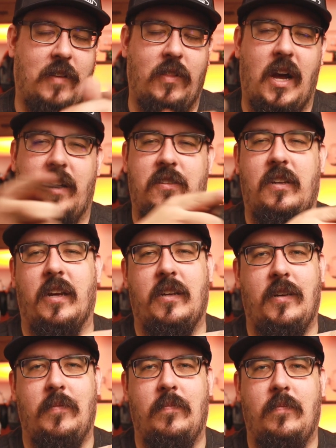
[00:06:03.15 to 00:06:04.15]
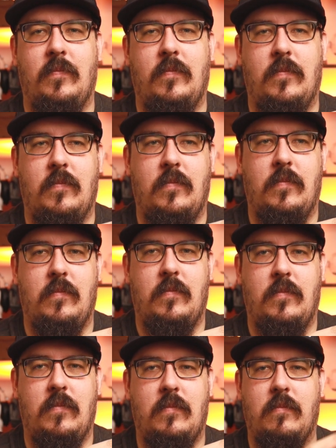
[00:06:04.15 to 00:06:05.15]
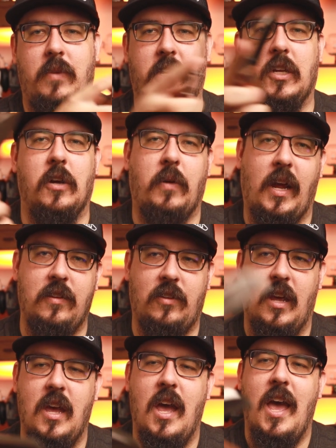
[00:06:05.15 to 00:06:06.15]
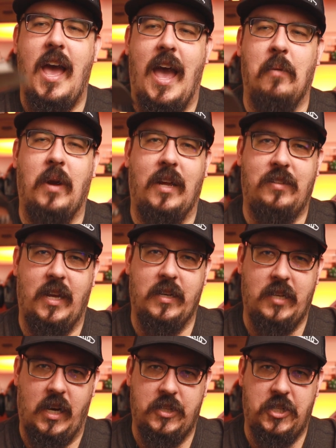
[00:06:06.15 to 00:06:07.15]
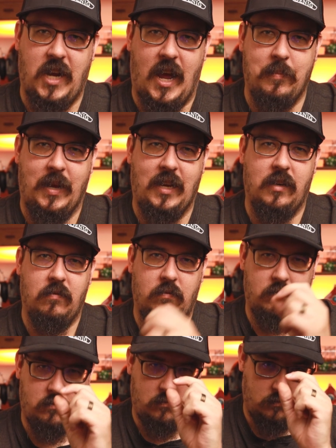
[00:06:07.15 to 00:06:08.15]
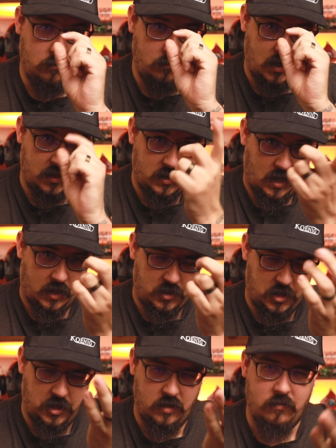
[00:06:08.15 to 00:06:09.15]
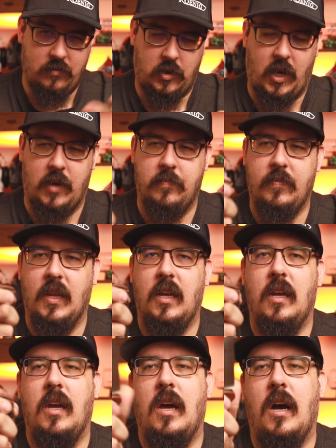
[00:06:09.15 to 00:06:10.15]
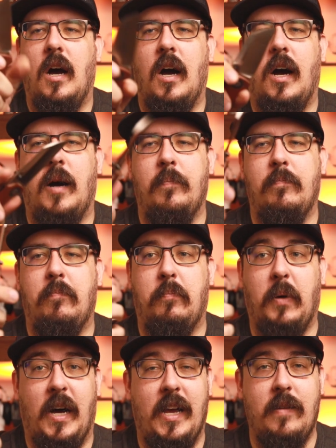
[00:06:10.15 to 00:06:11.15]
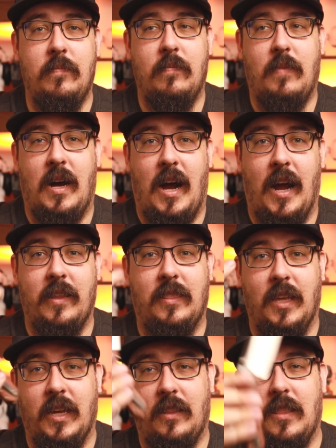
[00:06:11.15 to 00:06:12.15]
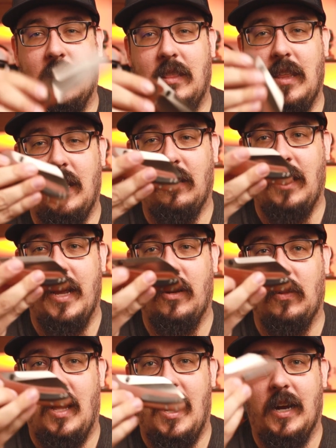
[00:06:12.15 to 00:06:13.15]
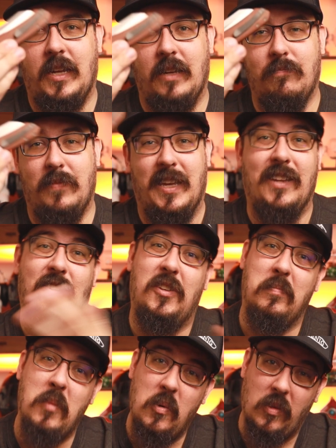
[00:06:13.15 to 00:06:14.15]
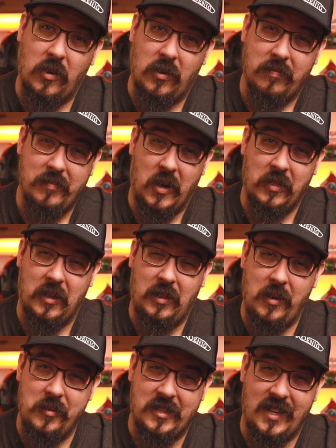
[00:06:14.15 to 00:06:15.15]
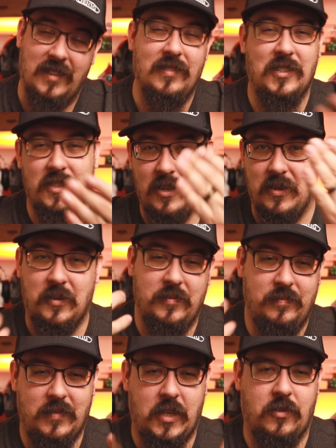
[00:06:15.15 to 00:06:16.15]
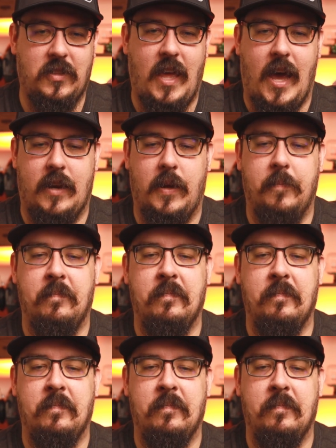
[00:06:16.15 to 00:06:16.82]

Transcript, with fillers: of lock stick. There you go, guys. And when I say a touch, I mean a touch, okay? Um, but I think that the liner lock is smoother on the closing. So there's that.